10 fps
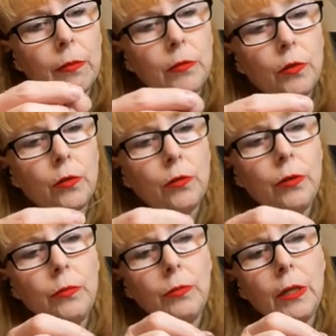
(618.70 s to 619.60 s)
So
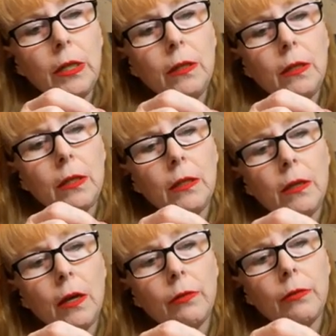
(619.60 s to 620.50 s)
crimp bead, then the
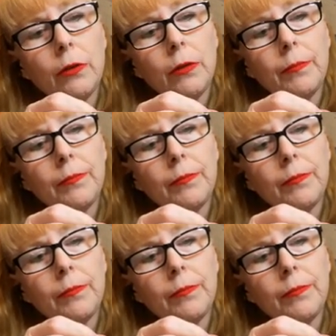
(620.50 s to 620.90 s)
cover.